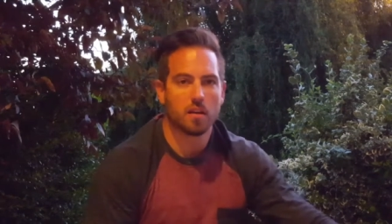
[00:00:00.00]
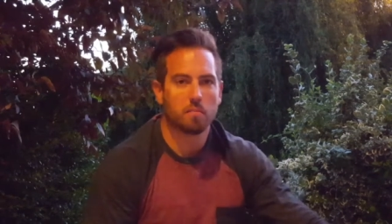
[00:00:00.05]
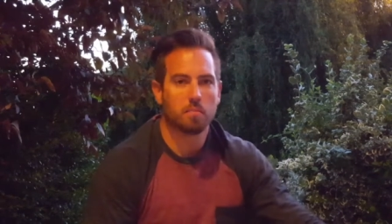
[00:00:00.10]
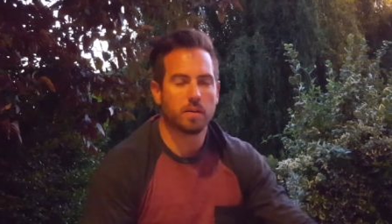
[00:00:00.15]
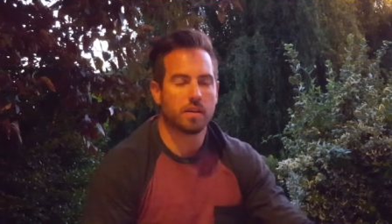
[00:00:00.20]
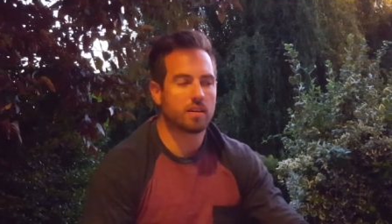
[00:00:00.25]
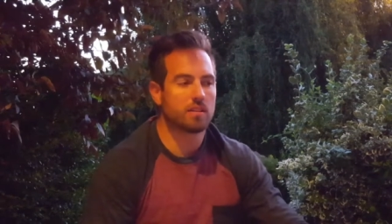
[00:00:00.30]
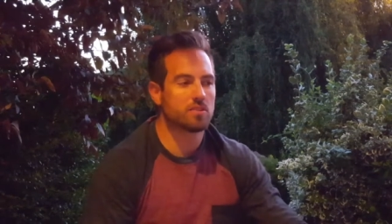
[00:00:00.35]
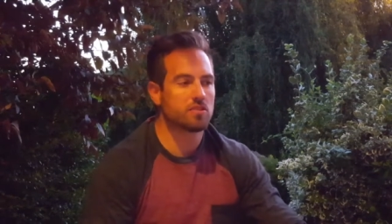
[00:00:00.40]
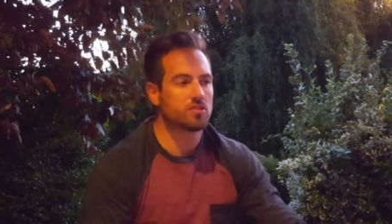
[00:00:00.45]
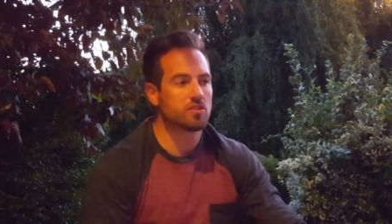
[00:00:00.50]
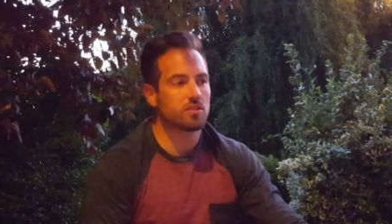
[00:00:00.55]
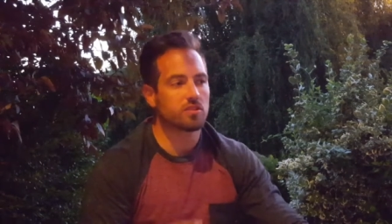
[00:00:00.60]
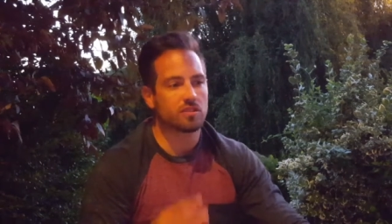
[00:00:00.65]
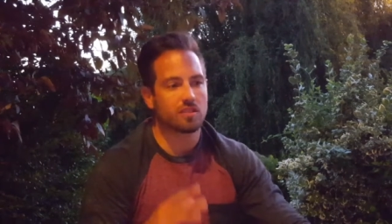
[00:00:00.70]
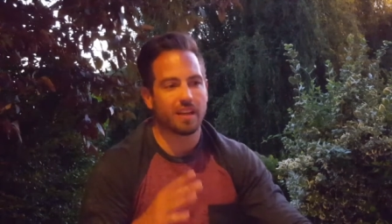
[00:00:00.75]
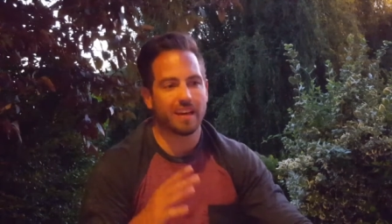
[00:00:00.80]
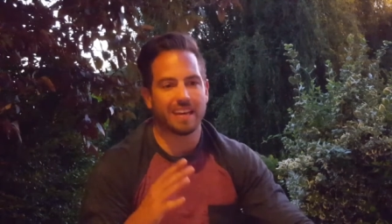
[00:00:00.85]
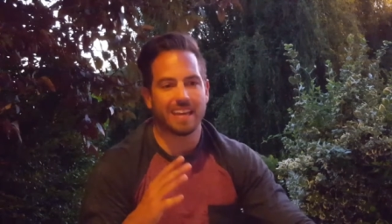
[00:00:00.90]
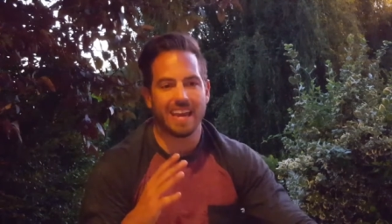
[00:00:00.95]
because
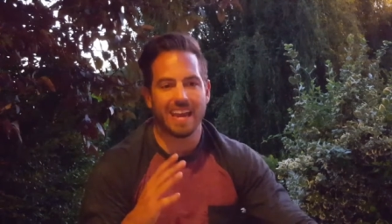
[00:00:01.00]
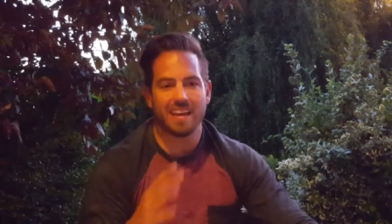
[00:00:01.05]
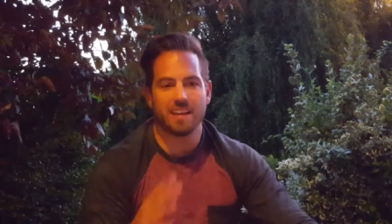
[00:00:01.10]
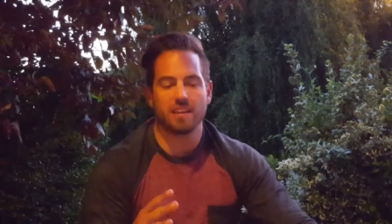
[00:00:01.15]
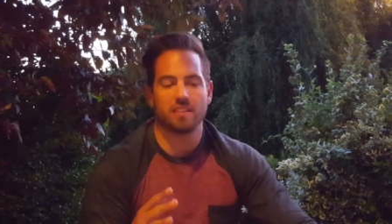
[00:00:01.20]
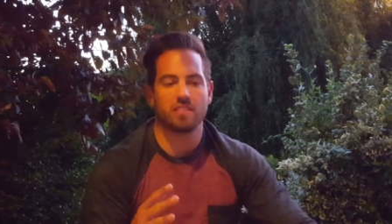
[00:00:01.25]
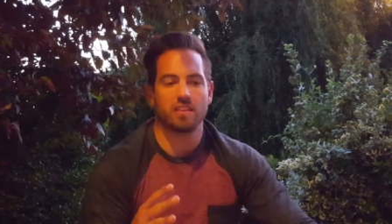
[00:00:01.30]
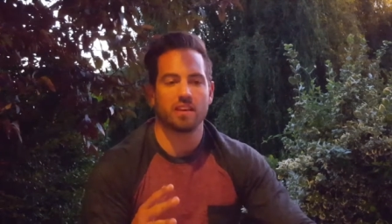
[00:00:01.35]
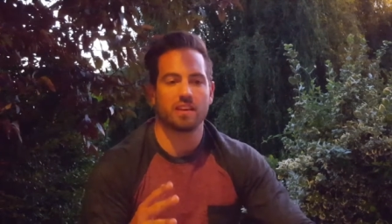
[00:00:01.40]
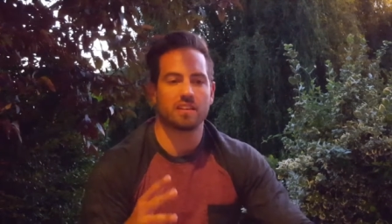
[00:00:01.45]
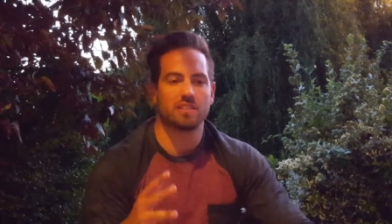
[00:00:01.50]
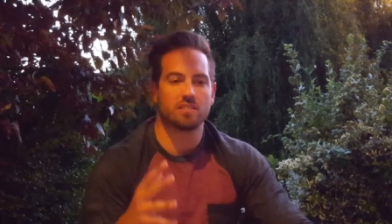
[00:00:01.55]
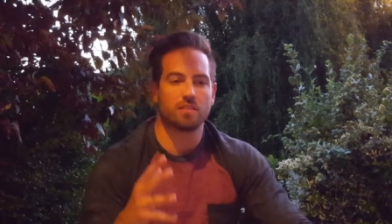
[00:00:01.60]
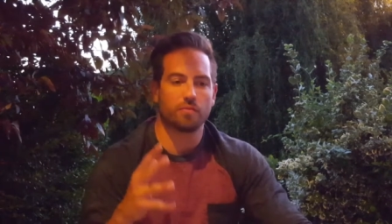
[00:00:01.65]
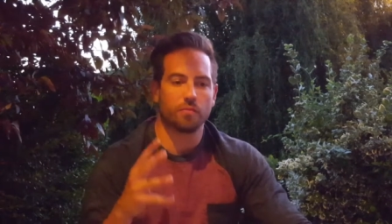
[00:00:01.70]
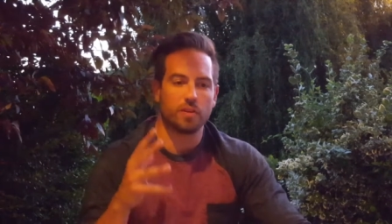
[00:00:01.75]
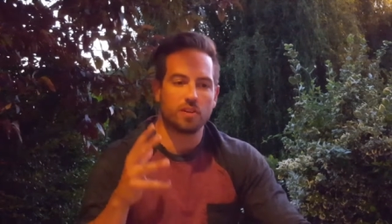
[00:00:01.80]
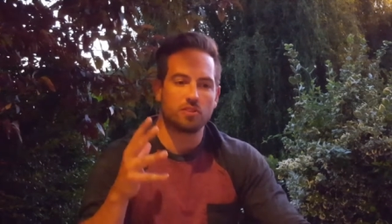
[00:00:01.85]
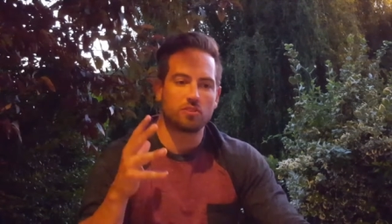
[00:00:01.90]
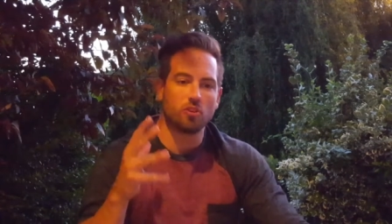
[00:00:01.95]
just like anything, it's if we